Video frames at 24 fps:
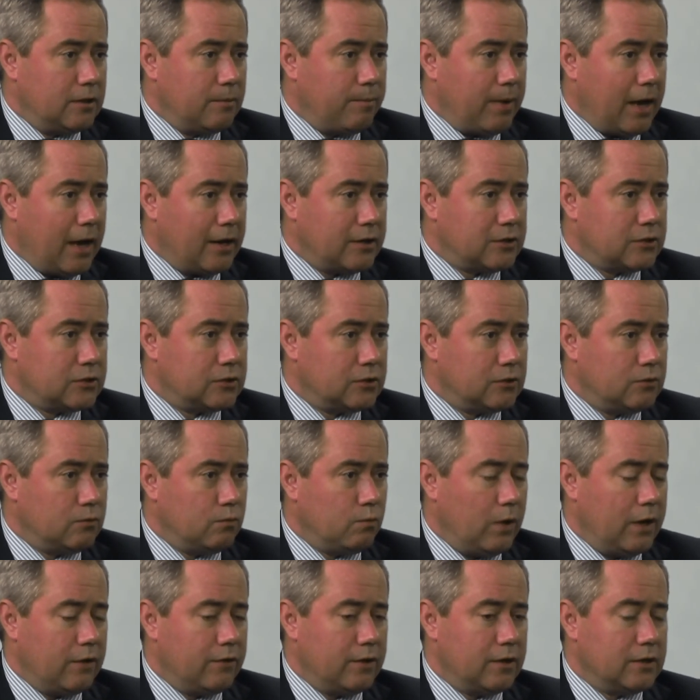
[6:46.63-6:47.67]
the Paterson,
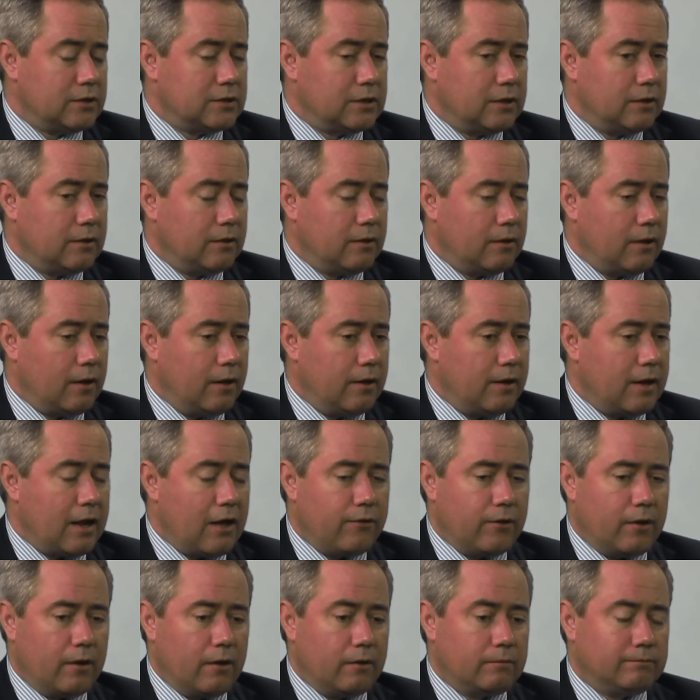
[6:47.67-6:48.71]
where there's
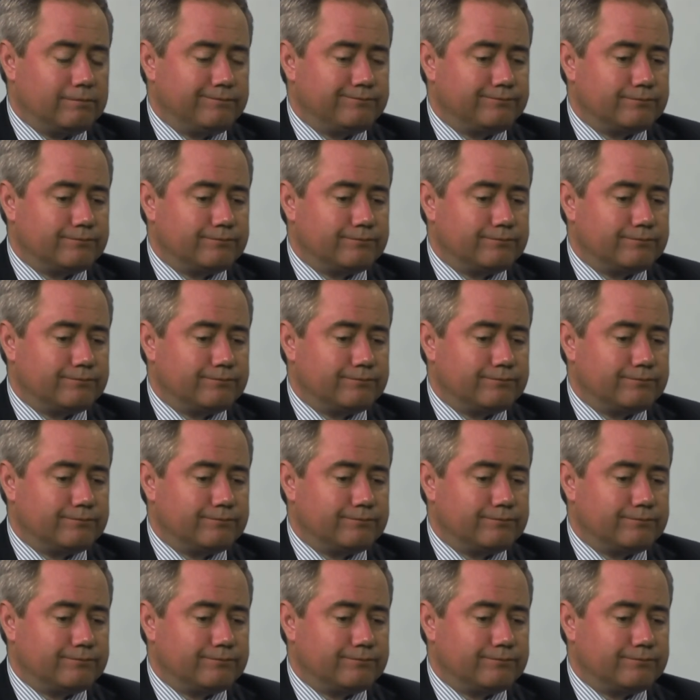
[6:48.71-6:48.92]
another,